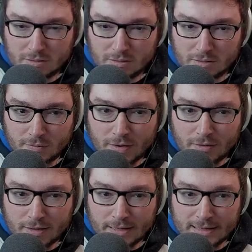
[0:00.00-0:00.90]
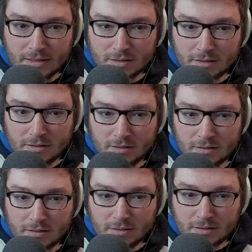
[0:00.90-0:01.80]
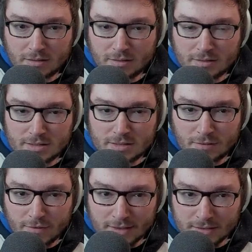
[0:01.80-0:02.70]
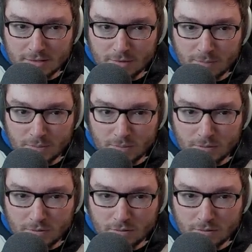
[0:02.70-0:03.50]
It's a very defensive build,